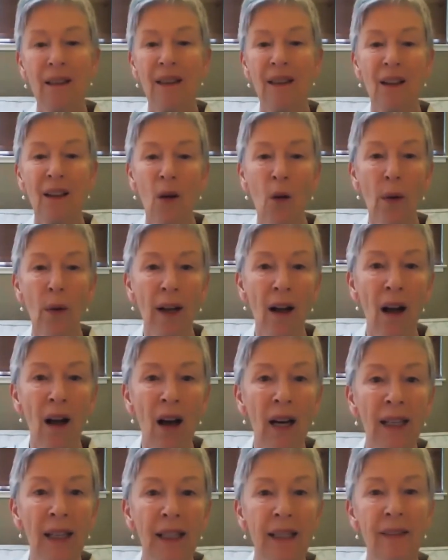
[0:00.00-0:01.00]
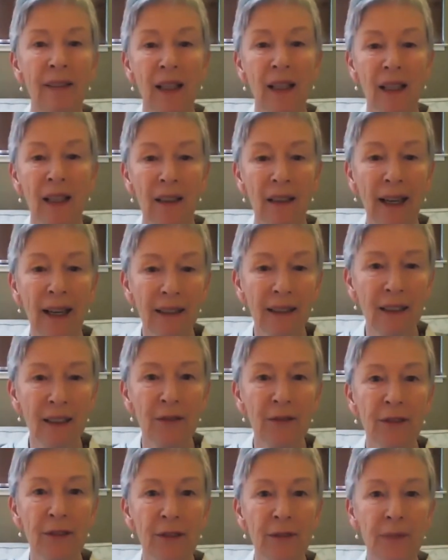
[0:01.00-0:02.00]
going on in the
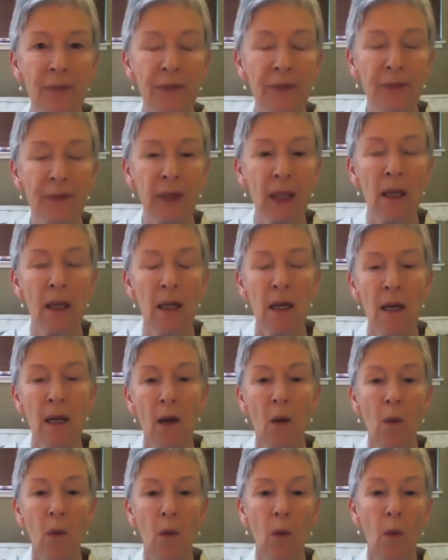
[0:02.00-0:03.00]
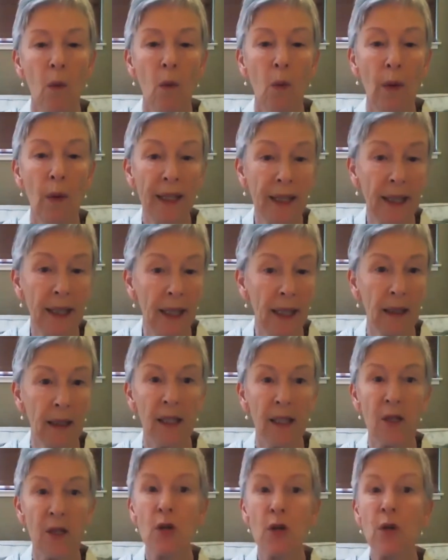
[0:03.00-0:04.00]
collective. We can
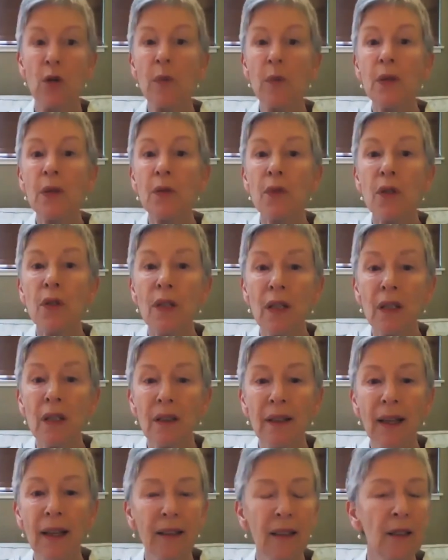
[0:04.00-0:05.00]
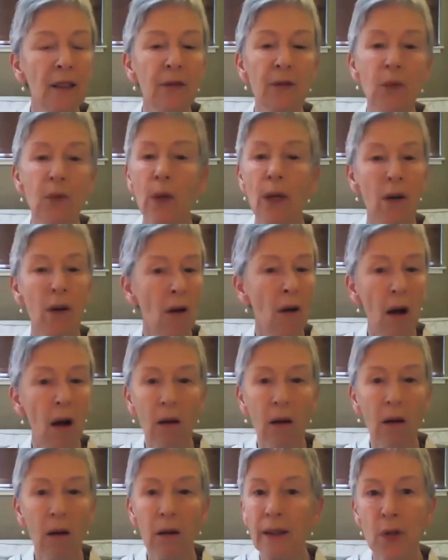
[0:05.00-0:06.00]
contribute to the collective. We are all
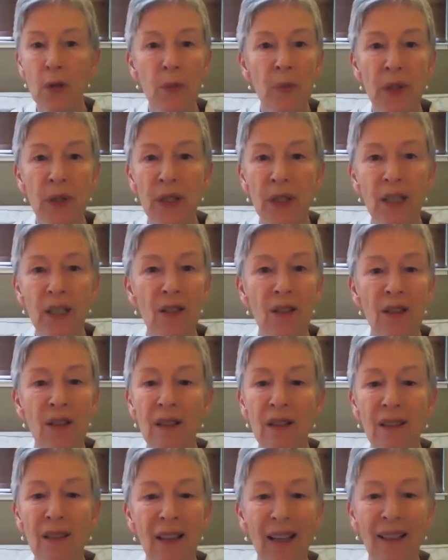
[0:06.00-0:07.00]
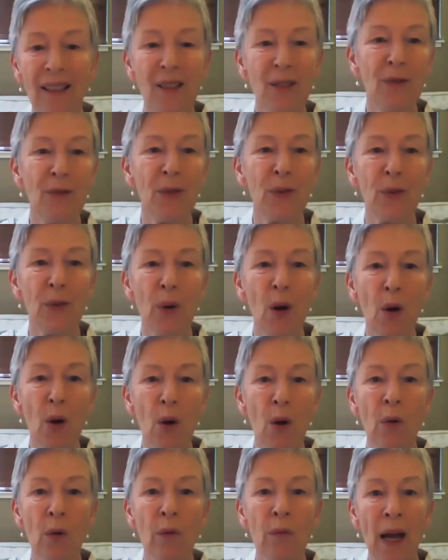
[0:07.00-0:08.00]
contributing to the collective through our
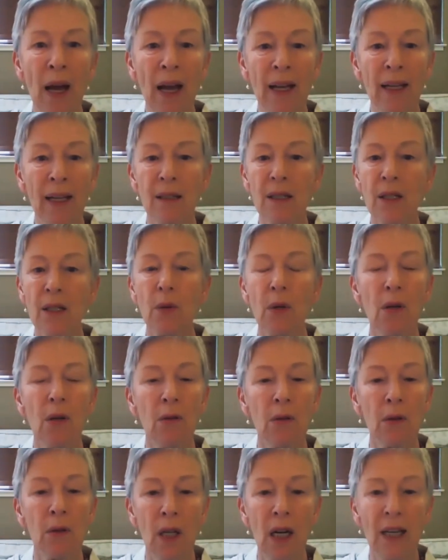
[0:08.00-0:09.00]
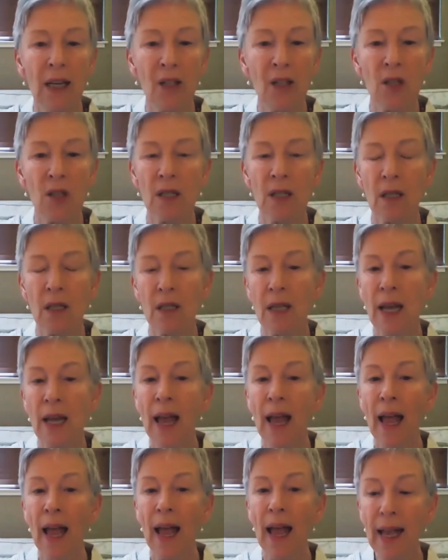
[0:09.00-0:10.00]
own minds, through our own consciousness.
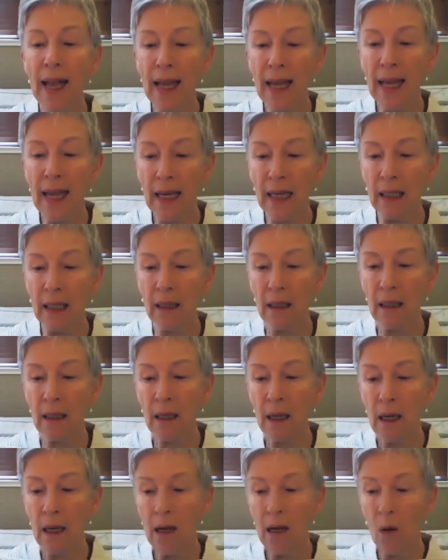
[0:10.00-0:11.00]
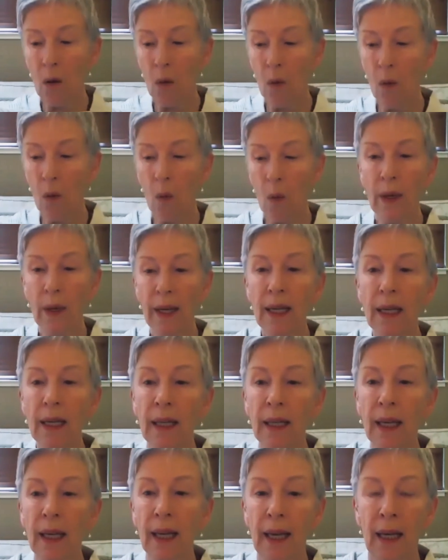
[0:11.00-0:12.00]
And we
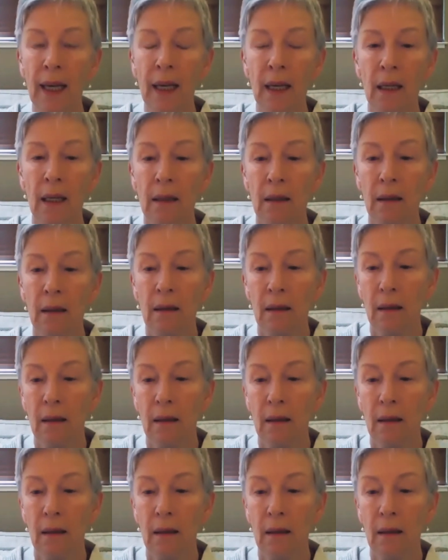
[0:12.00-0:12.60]
can